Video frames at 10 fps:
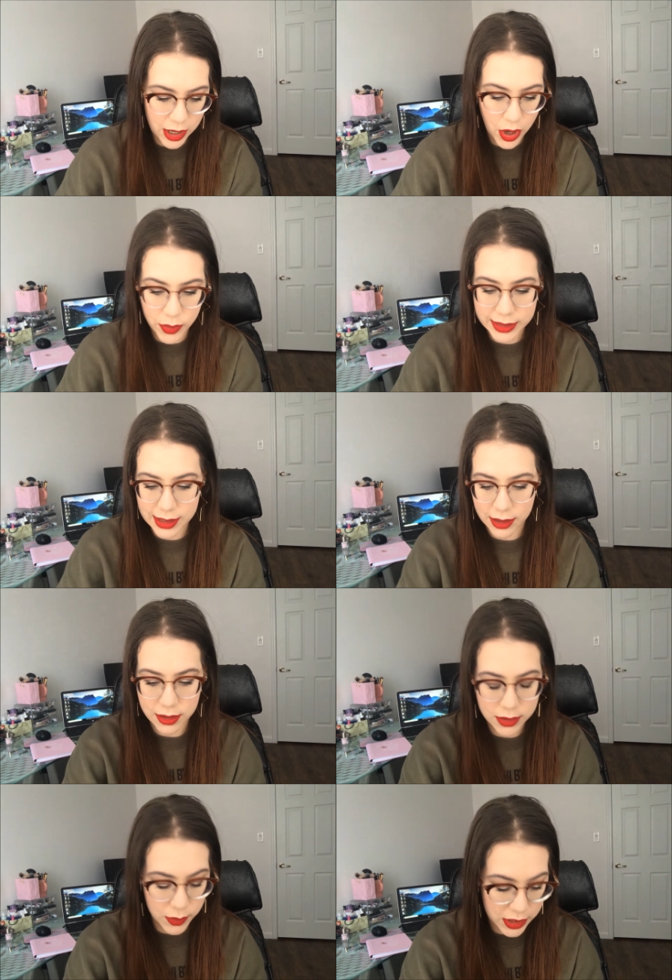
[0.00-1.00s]
No, it's not
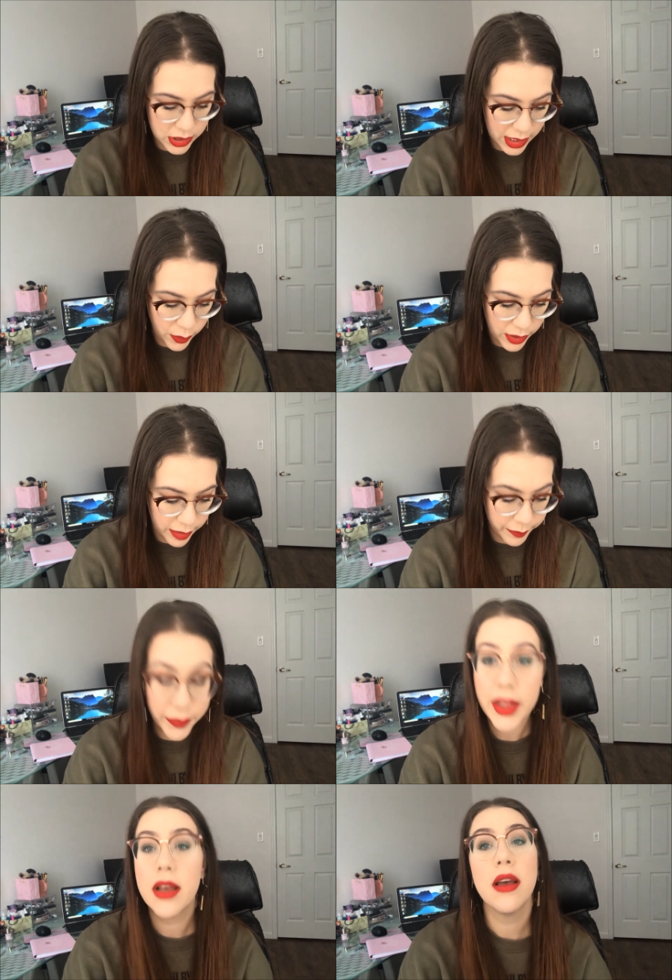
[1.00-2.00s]
going to swatch that well.
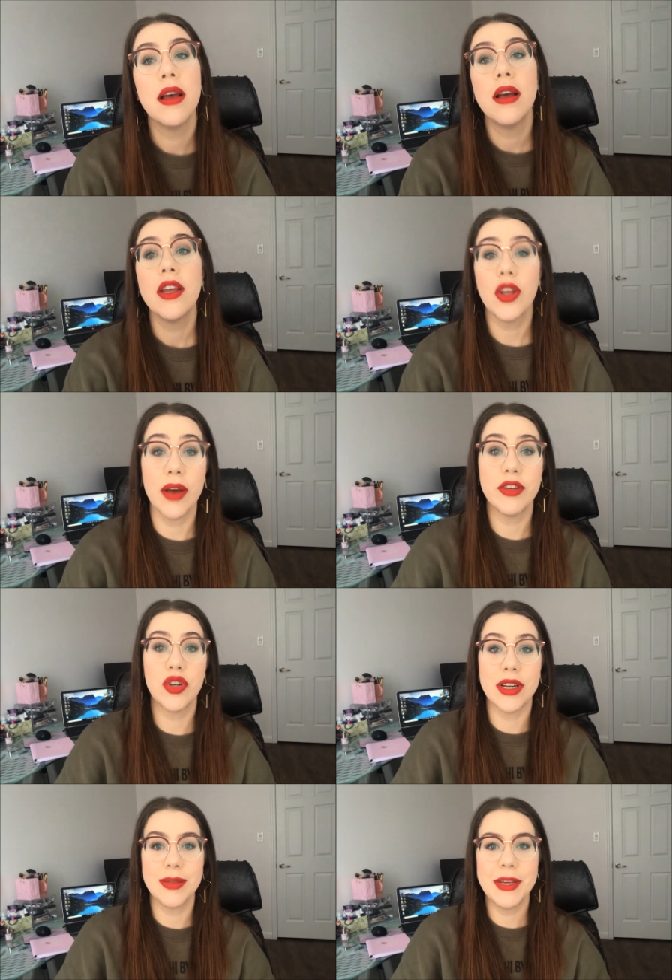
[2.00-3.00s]
You'll have
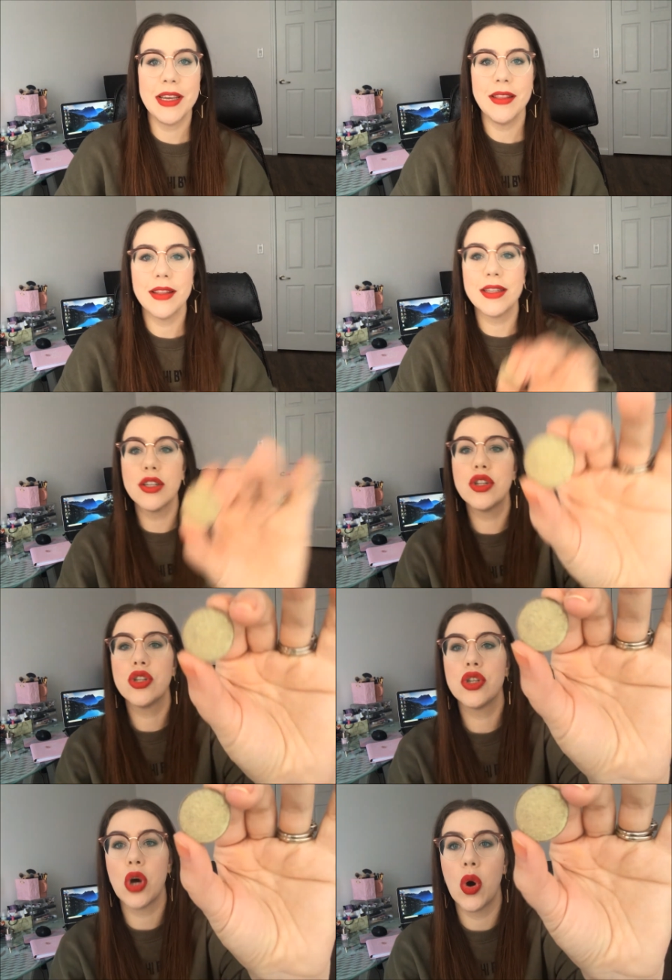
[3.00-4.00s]
to trust me. This is
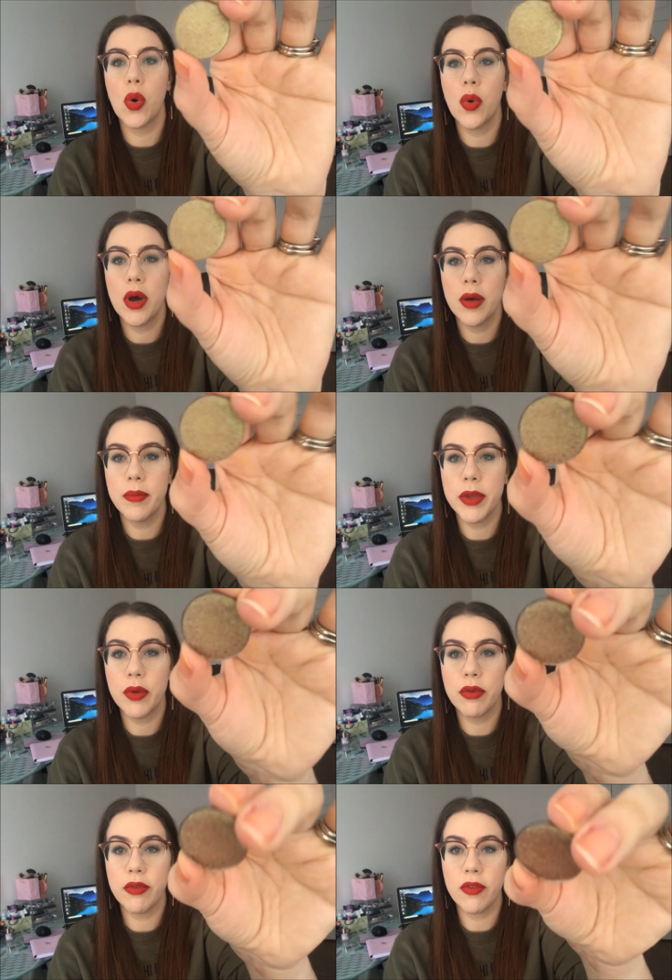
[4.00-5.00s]
so
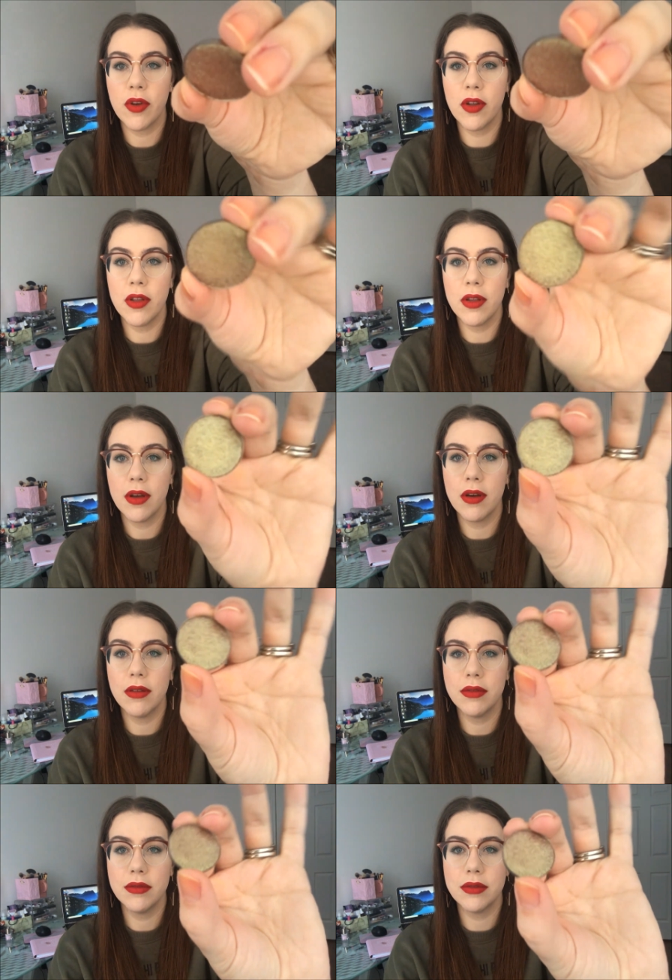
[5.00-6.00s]
beautiful.
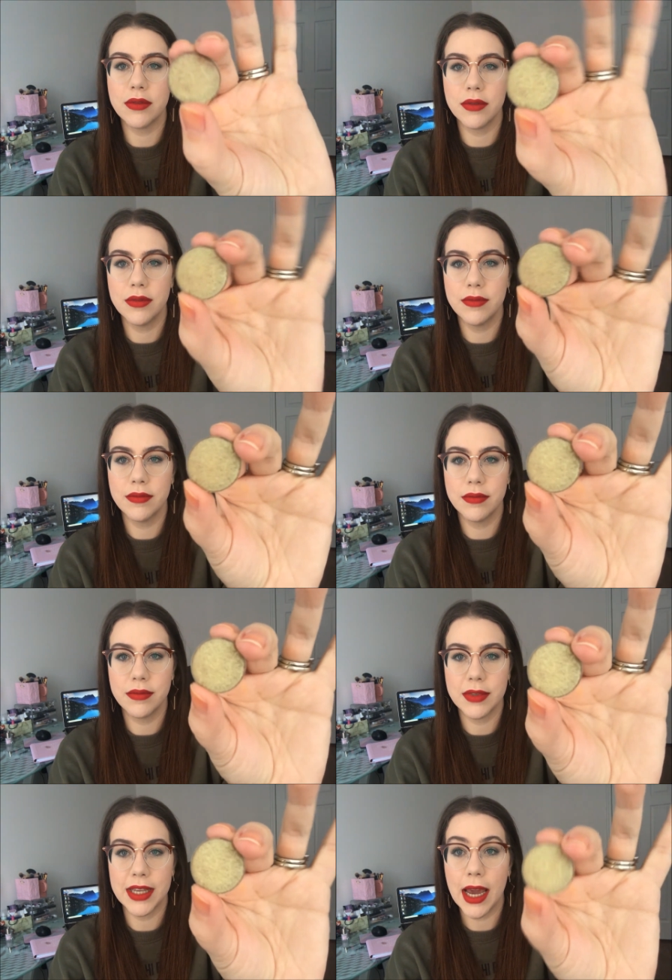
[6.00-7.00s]
Oh,
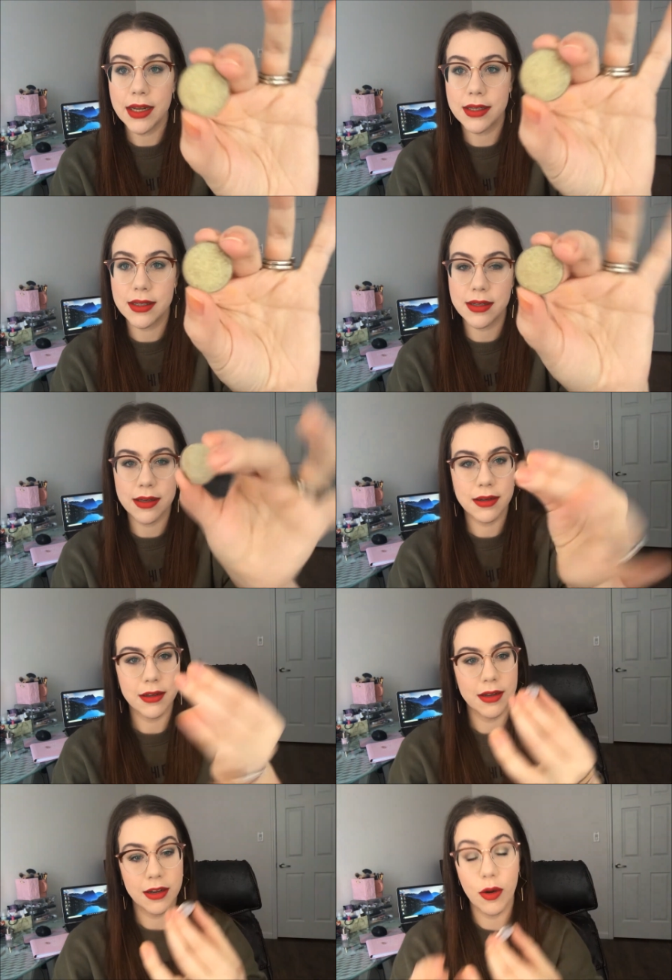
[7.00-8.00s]
yes.
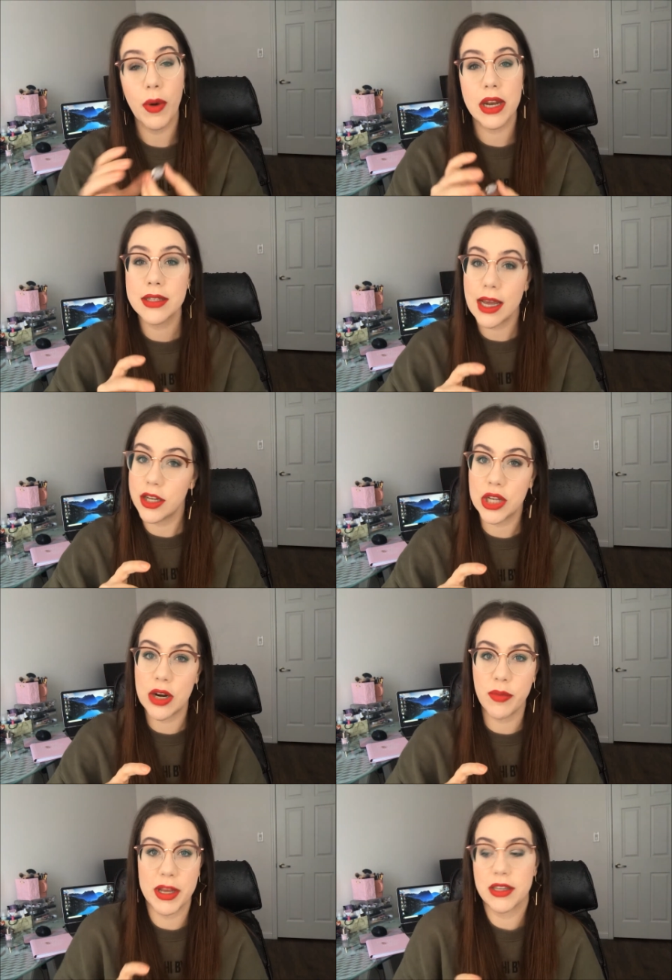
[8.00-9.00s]
Why does
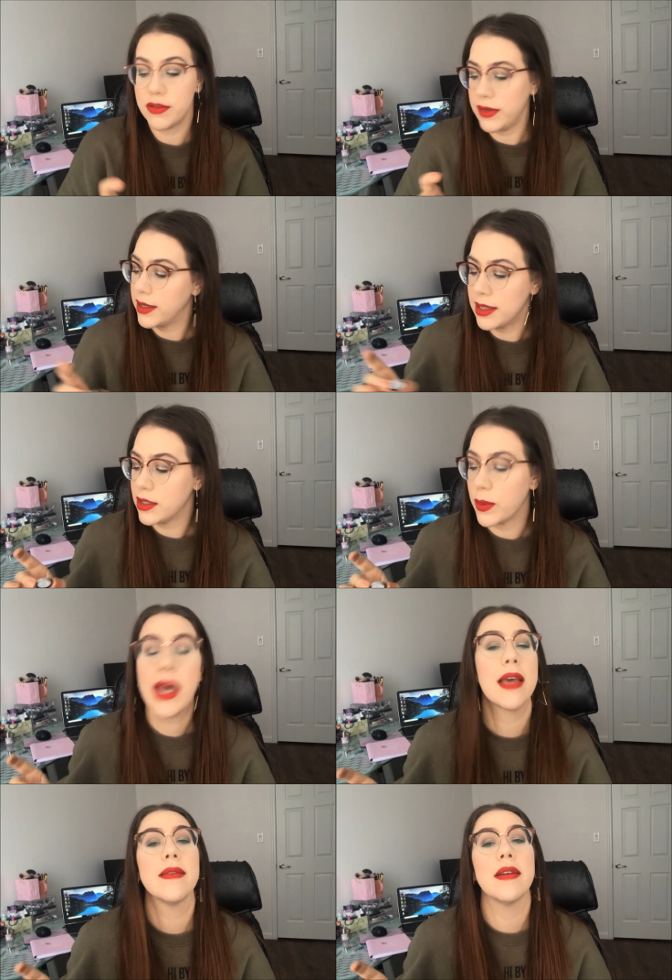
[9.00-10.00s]
eyeshadow make us feel this
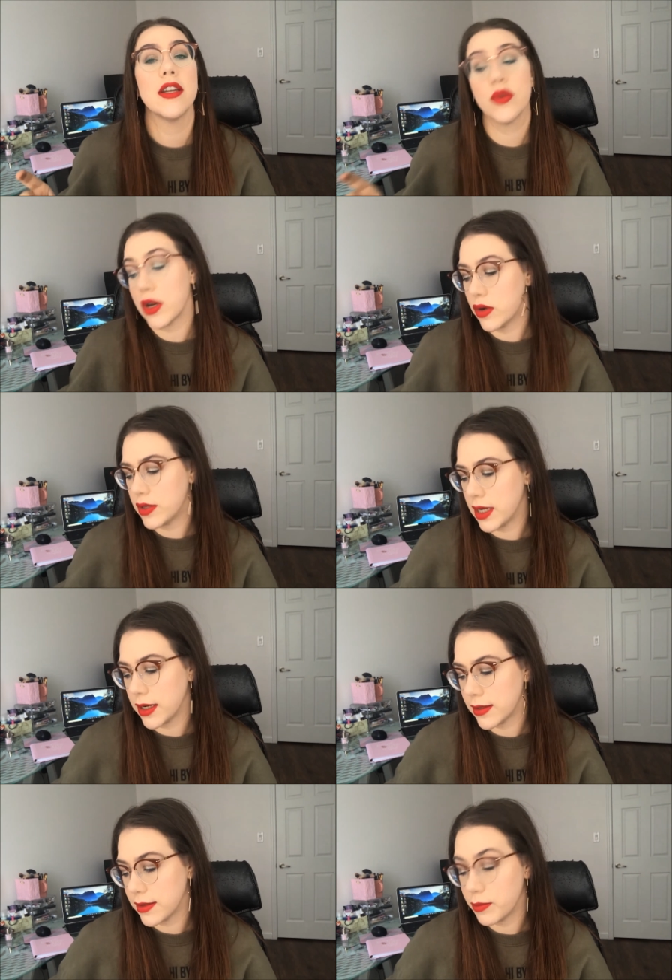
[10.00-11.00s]
way? I don't
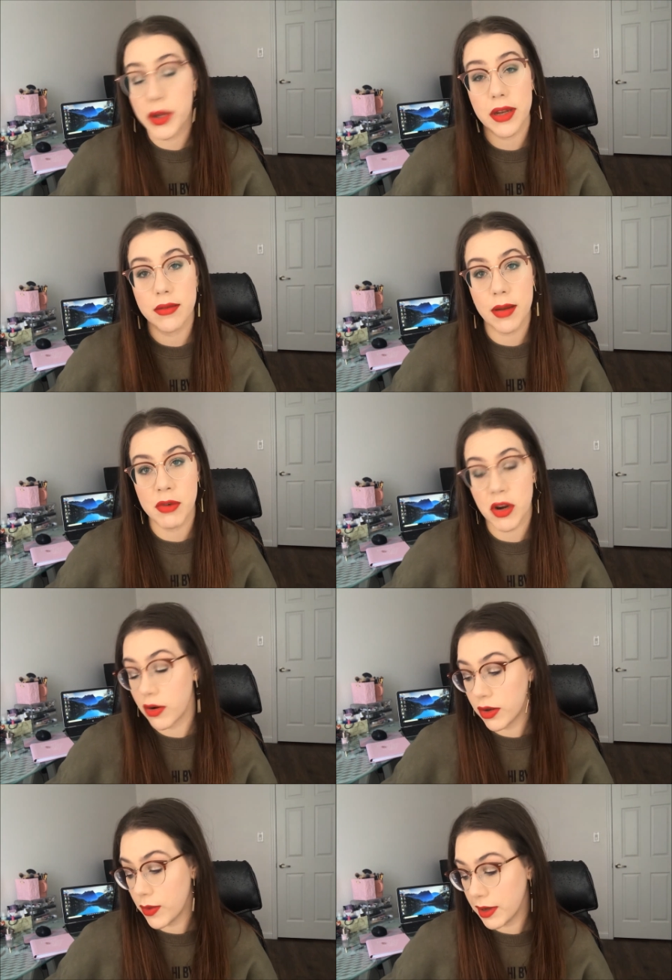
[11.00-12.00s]
understand, but I'm not
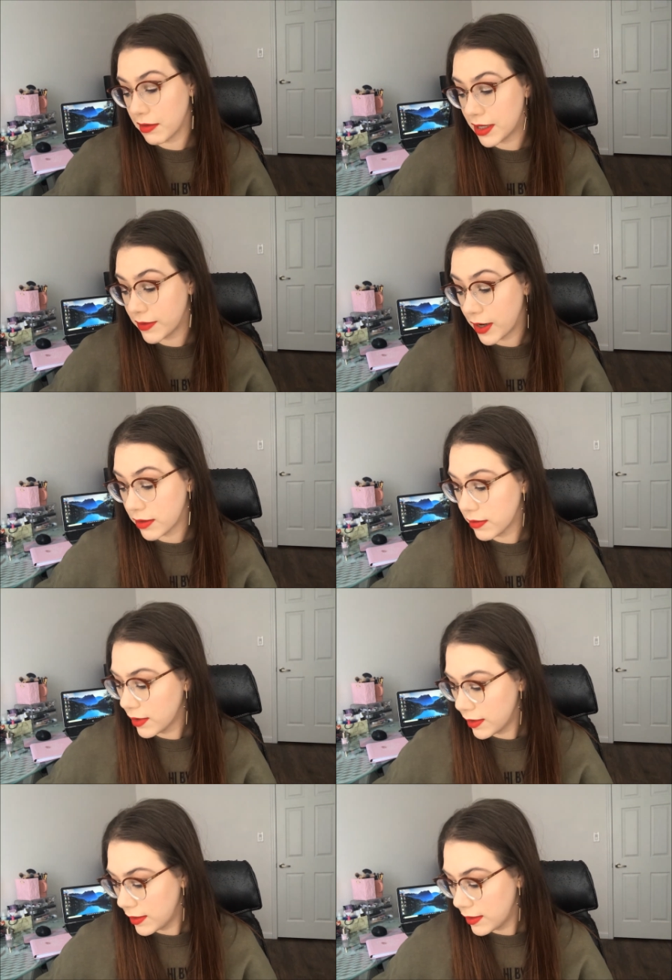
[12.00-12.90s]
arguing. It's fine.